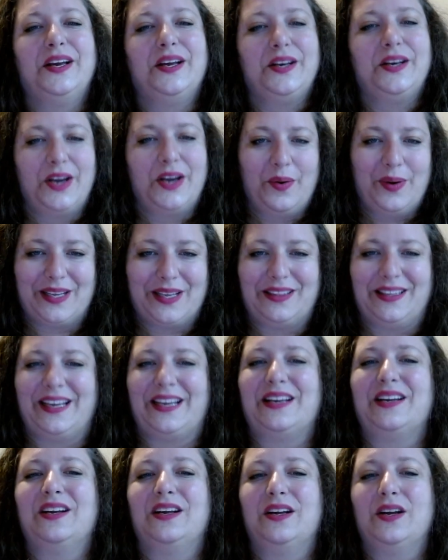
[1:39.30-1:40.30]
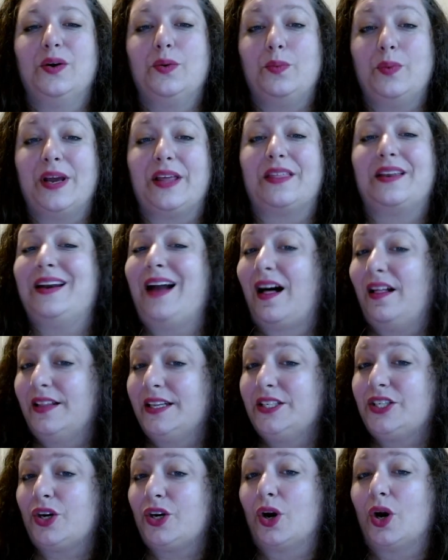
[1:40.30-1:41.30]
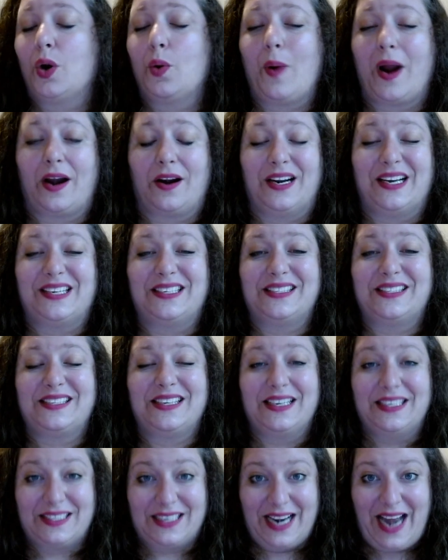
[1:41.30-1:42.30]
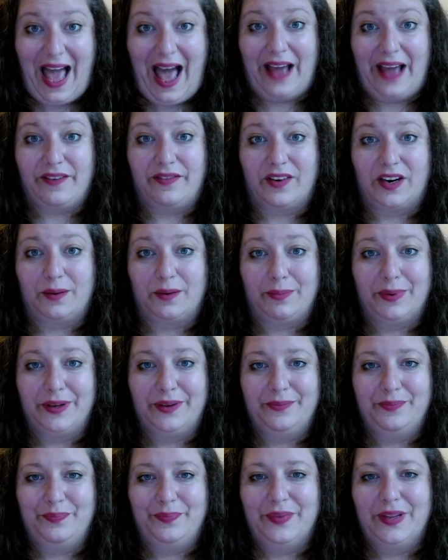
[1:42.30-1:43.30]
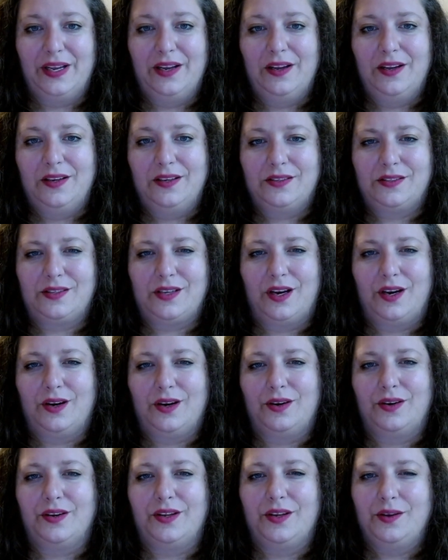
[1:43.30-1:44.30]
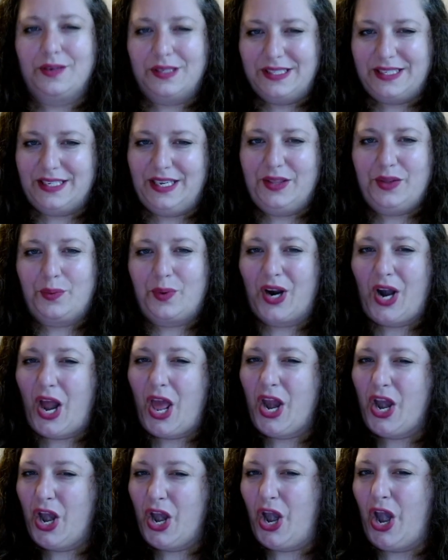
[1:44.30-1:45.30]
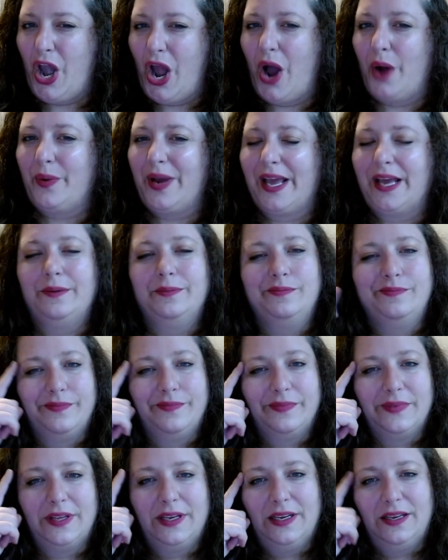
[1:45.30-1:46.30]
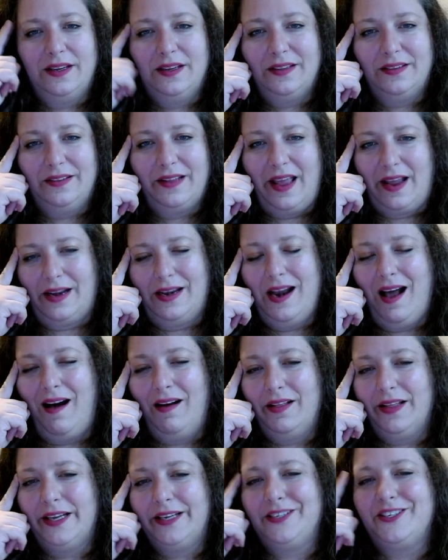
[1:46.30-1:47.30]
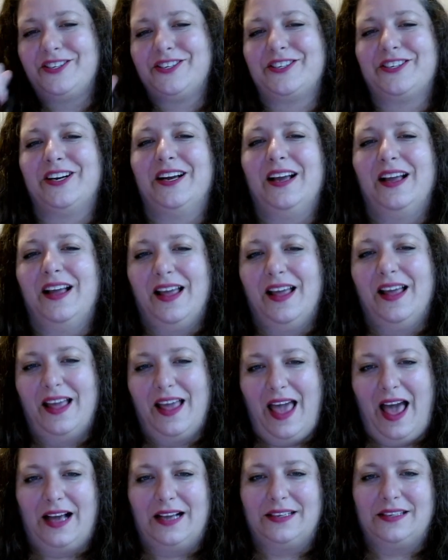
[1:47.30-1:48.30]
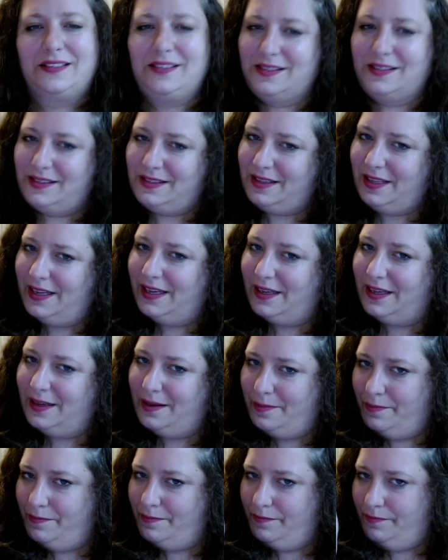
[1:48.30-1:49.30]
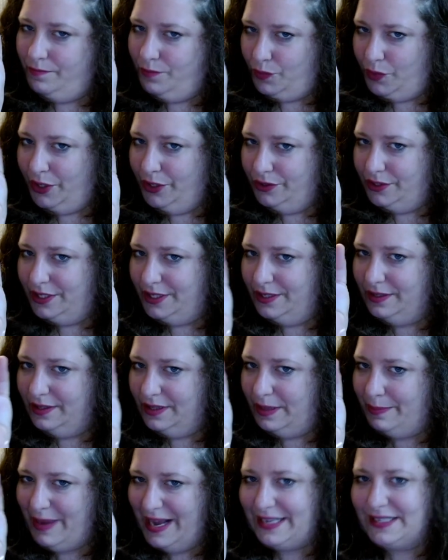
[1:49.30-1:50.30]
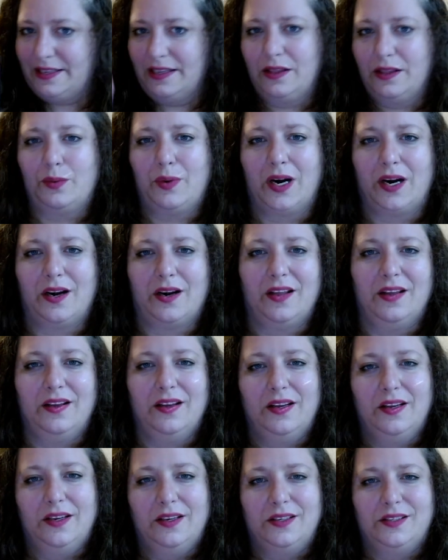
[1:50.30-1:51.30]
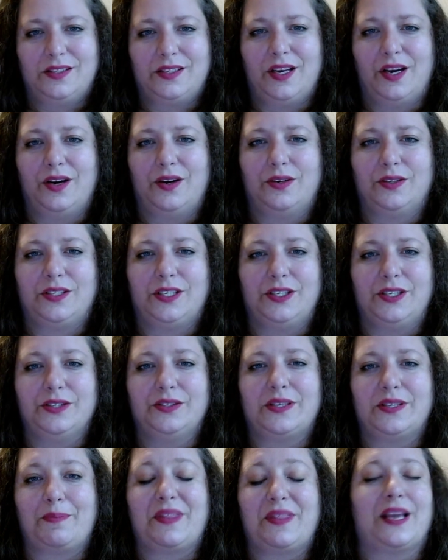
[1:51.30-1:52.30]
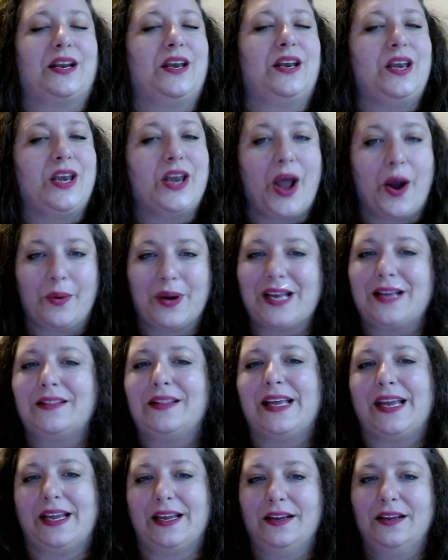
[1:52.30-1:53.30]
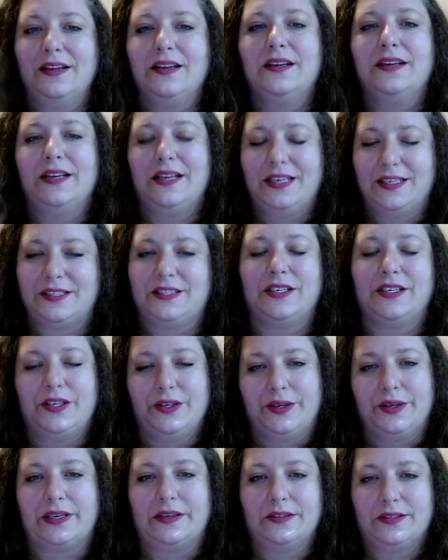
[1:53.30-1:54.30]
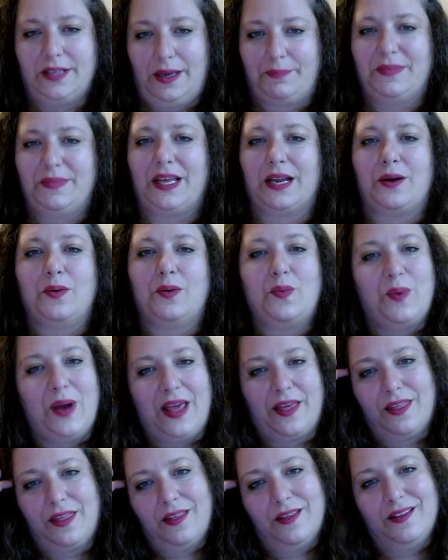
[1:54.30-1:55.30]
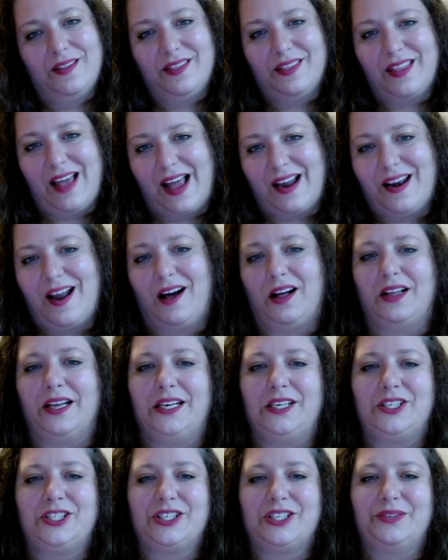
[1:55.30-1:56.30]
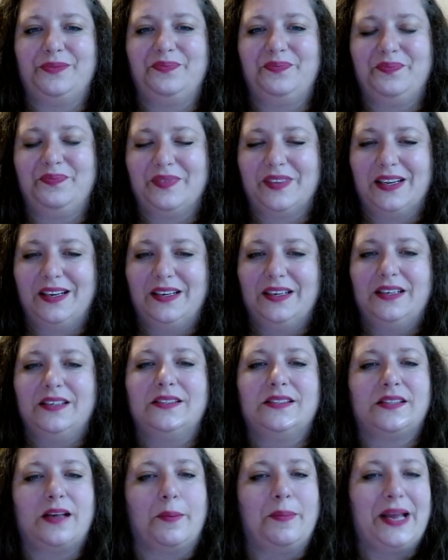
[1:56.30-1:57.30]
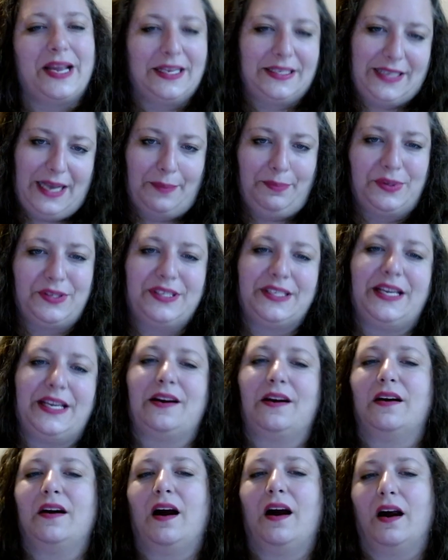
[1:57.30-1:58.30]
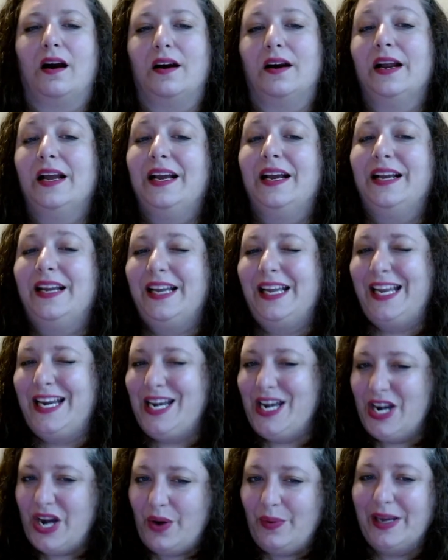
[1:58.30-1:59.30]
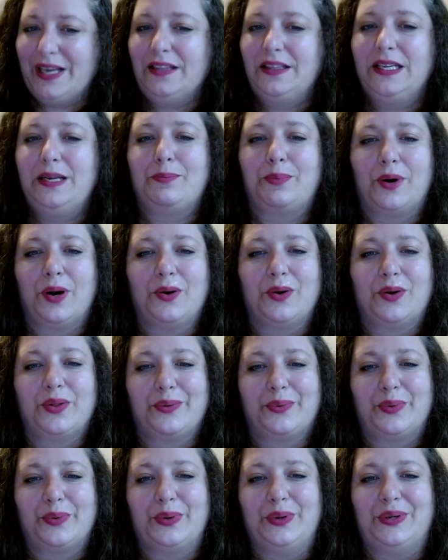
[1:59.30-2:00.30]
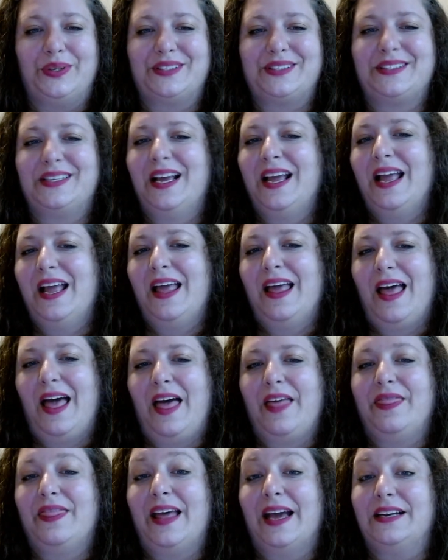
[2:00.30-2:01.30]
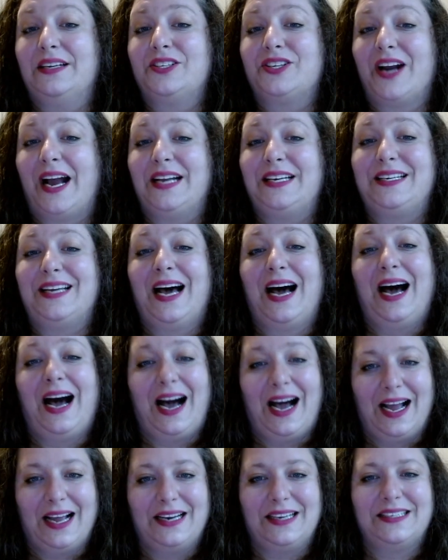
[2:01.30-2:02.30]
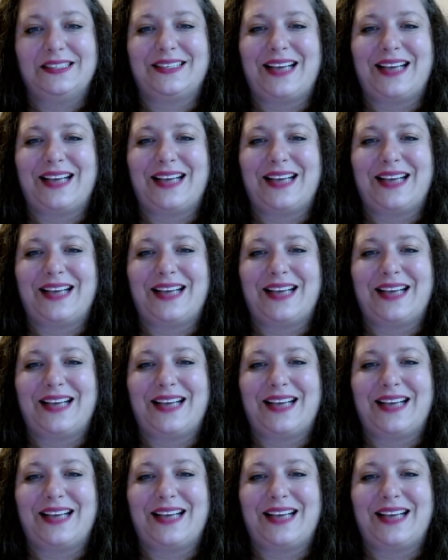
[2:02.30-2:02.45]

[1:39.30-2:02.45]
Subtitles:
Knowingly, with knowledge or awareness, it's an adverb. So you can see the word knowing, like knowledge, as the root, the base of the word. So to do something knowingly is to do something with that knowledge. Some examples here are: he knowingly broke the rules and then tried to hide his